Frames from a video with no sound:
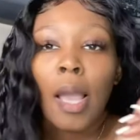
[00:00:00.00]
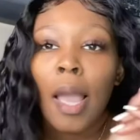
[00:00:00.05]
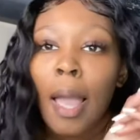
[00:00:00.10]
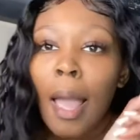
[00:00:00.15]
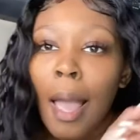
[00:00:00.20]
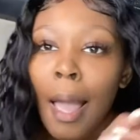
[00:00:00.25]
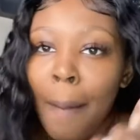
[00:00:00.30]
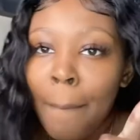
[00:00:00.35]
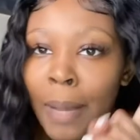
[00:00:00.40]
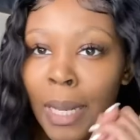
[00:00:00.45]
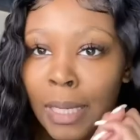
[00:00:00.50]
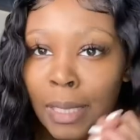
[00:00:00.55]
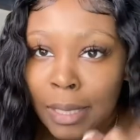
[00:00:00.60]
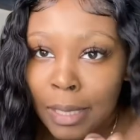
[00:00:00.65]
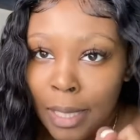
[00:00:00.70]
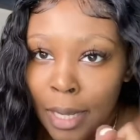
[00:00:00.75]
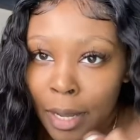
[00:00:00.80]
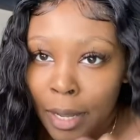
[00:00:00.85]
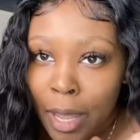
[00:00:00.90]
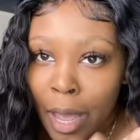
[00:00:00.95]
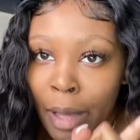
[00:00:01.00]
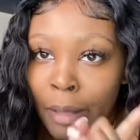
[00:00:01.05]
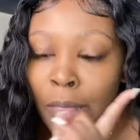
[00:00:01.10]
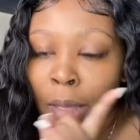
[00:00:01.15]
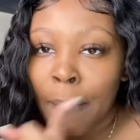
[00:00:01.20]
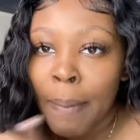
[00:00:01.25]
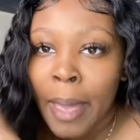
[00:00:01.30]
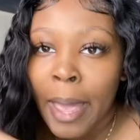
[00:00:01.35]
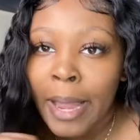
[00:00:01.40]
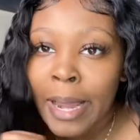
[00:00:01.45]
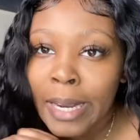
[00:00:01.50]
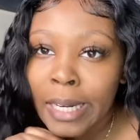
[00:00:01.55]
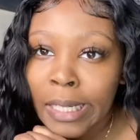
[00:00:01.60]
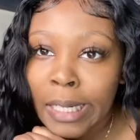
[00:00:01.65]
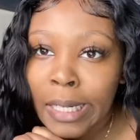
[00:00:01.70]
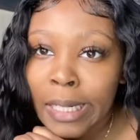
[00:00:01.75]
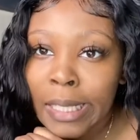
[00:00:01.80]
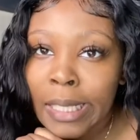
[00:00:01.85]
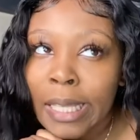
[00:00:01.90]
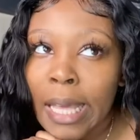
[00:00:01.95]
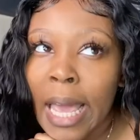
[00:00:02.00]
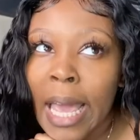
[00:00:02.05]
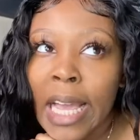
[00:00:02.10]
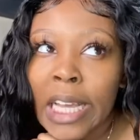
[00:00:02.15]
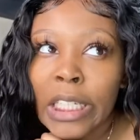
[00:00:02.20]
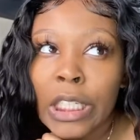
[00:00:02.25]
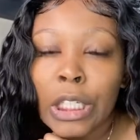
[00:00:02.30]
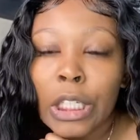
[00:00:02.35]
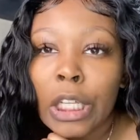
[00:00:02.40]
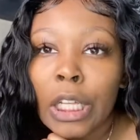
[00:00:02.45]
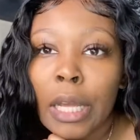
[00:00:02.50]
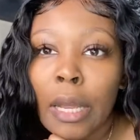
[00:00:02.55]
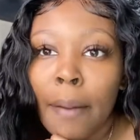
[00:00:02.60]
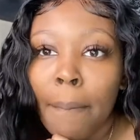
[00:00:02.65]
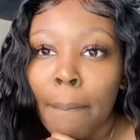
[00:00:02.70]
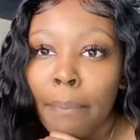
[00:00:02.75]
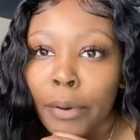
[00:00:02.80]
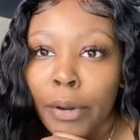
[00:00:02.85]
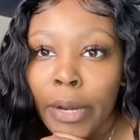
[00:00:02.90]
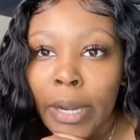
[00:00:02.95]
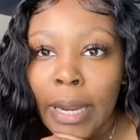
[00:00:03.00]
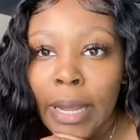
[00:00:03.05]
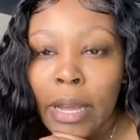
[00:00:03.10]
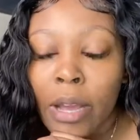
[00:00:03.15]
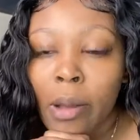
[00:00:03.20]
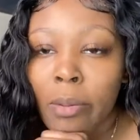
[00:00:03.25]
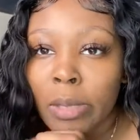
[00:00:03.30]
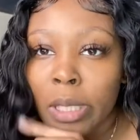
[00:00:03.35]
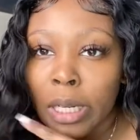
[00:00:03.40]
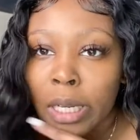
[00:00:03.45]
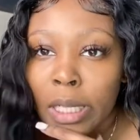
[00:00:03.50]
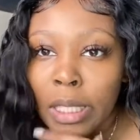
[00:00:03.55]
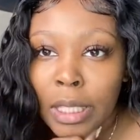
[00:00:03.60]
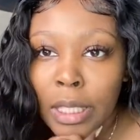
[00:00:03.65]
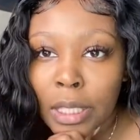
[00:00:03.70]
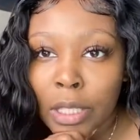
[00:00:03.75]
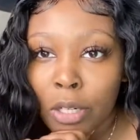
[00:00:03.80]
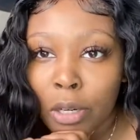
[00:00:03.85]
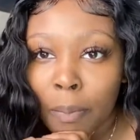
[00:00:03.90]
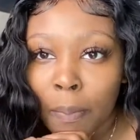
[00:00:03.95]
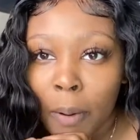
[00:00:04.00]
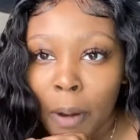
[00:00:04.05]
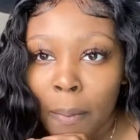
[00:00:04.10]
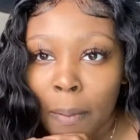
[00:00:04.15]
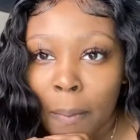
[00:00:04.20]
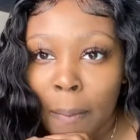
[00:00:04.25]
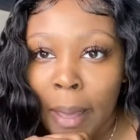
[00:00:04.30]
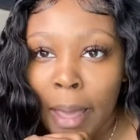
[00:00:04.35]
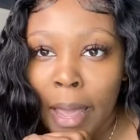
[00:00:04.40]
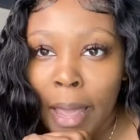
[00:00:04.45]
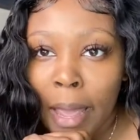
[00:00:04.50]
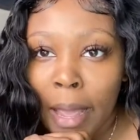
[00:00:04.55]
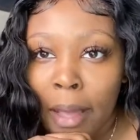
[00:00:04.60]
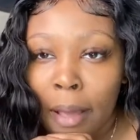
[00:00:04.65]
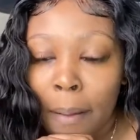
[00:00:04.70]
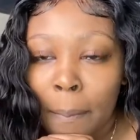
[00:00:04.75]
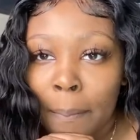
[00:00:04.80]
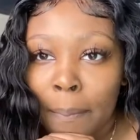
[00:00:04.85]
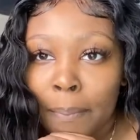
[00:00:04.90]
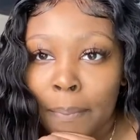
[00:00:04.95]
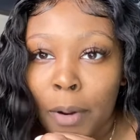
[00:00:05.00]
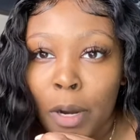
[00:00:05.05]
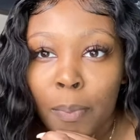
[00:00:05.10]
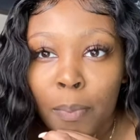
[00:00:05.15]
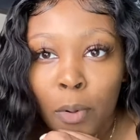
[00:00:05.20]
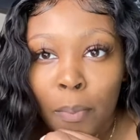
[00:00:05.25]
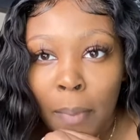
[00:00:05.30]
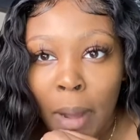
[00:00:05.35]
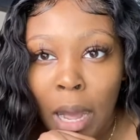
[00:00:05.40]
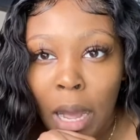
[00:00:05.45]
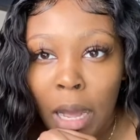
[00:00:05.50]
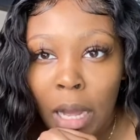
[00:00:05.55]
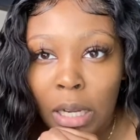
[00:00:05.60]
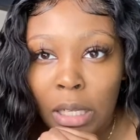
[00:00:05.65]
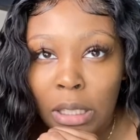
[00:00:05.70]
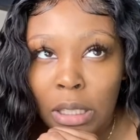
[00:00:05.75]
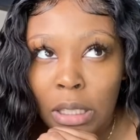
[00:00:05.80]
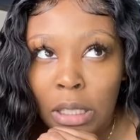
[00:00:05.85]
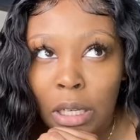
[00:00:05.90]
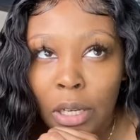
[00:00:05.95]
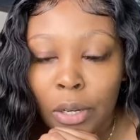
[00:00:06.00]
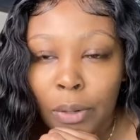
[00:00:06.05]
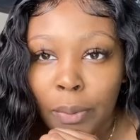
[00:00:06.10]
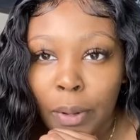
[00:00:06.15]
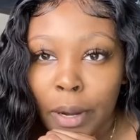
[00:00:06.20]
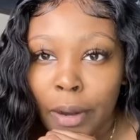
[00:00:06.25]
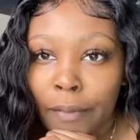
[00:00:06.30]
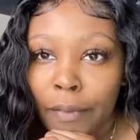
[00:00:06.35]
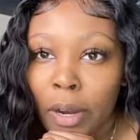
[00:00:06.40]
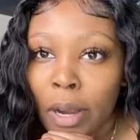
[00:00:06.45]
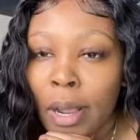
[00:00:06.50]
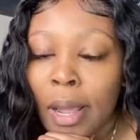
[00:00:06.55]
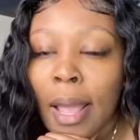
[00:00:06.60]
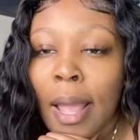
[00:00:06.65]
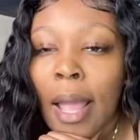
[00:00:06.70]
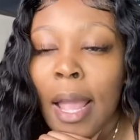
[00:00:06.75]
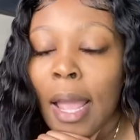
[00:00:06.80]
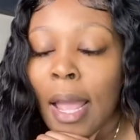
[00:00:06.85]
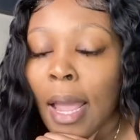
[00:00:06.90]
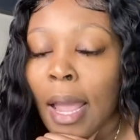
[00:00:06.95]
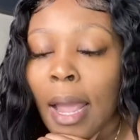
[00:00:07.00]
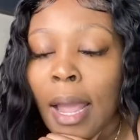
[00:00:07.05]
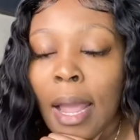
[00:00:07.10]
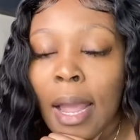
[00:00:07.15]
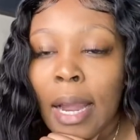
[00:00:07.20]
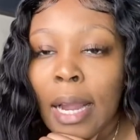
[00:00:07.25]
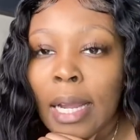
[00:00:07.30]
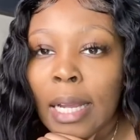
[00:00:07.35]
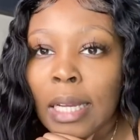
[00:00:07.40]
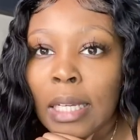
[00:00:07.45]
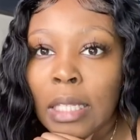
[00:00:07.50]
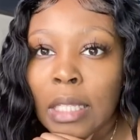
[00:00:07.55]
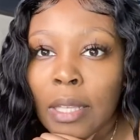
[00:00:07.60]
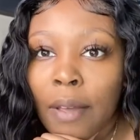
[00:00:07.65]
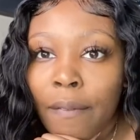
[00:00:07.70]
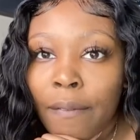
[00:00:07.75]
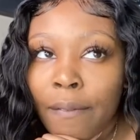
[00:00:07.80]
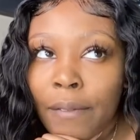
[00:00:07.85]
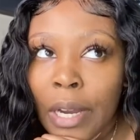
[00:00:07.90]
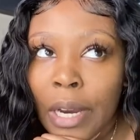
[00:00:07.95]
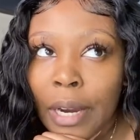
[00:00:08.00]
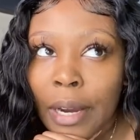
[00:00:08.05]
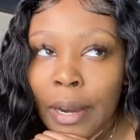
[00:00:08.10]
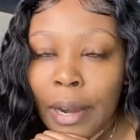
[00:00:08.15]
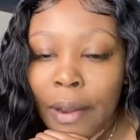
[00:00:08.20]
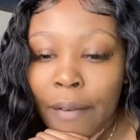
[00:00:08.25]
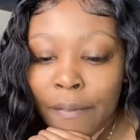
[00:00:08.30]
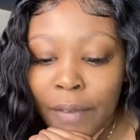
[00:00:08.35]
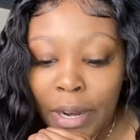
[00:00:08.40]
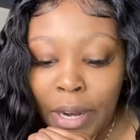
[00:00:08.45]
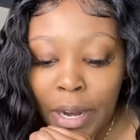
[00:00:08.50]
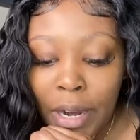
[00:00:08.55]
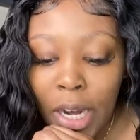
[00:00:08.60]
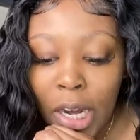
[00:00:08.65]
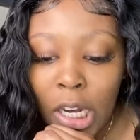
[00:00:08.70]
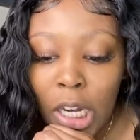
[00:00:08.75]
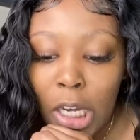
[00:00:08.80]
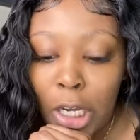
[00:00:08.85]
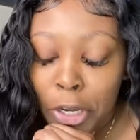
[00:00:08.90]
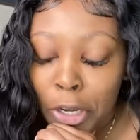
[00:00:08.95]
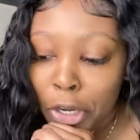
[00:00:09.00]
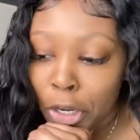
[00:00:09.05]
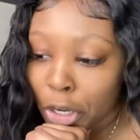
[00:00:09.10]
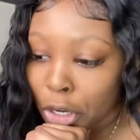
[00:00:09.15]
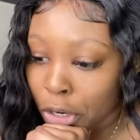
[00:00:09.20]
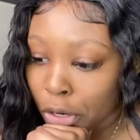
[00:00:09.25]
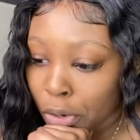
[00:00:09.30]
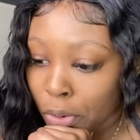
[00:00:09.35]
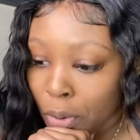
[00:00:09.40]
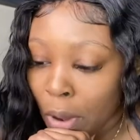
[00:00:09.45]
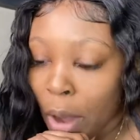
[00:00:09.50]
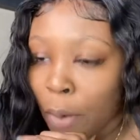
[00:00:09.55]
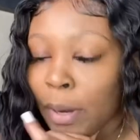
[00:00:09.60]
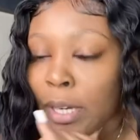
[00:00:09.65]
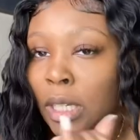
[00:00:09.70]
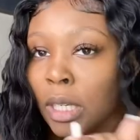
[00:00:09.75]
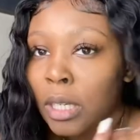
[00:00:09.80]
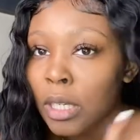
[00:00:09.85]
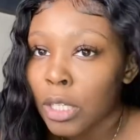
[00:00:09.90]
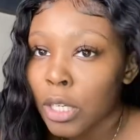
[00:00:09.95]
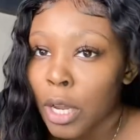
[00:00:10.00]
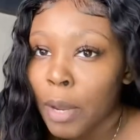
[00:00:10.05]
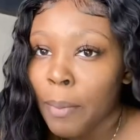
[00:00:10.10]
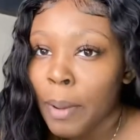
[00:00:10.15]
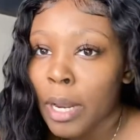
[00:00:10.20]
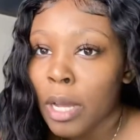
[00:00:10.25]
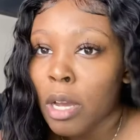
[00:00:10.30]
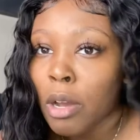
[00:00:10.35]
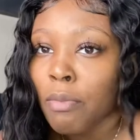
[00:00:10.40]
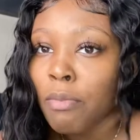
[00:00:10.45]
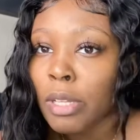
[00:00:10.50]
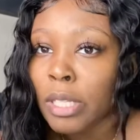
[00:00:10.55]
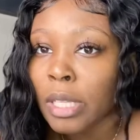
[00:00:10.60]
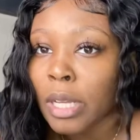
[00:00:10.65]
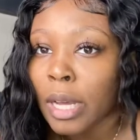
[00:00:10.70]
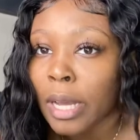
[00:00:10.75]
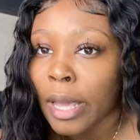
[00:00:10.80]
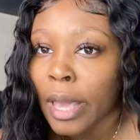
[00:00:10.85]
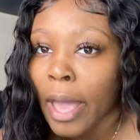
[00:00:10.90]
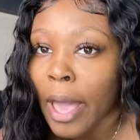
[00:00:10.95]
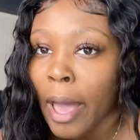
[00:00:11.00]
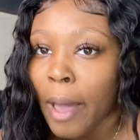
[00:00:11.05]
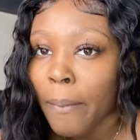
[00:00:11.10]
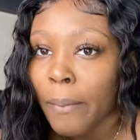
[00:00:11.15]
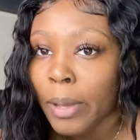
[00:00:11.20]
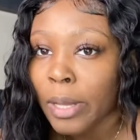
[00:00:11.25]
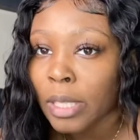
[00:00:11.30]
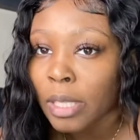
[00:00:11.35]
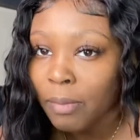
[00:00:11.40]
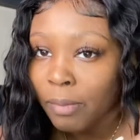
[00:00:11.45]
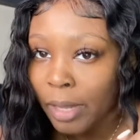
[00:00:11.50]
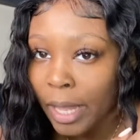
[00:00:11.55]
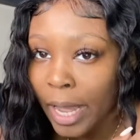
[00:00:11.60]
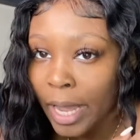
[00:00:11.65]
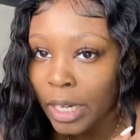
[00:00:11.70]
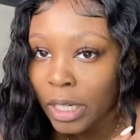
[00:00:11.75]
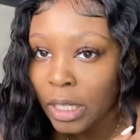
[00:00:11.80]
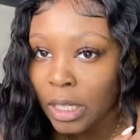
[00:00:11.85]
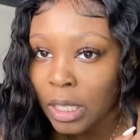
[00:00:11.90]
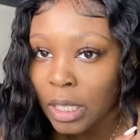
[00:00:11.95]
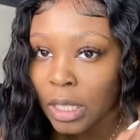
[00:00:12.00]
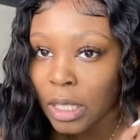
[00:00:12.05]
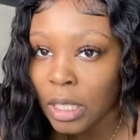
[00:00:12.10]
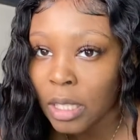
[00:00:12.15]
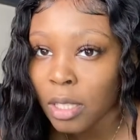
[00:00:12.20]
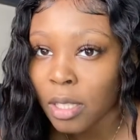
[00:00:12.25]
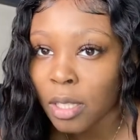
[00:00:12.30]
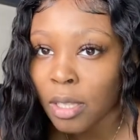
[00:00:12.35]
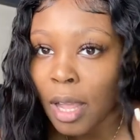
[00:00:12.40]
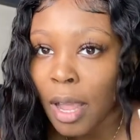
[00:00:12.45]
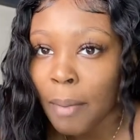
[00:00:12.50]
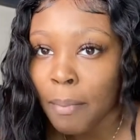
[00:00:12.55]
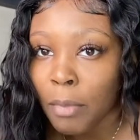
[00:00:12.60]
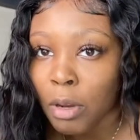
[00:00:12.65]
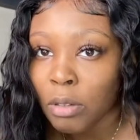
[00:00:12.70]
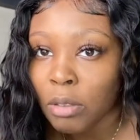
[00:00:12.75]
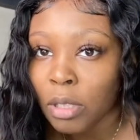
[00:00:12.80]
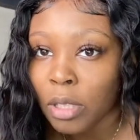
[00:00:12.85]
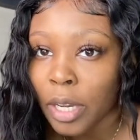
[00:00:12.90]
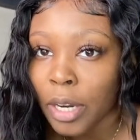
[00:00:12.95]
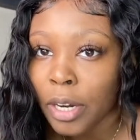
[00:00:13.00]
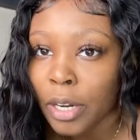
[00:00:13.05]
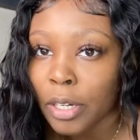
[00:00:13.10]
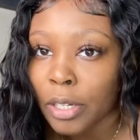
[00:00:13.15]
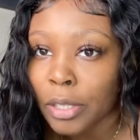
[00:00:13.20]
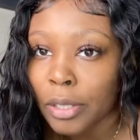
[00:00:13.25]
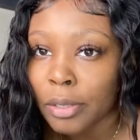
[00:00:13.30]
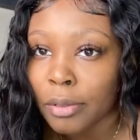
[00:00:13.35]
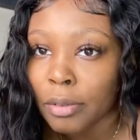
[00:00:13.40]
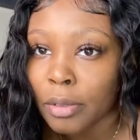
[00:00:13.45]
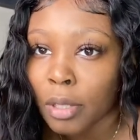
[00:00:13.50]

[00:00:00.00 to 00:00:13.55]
I meant to tell y'all, the packaging is actually pretty. It comes in a silk purple bag, a purple box, or whatever. And it's very, very cute. I wish I could show you, but it comes with a cap and some lashes, like most hair do.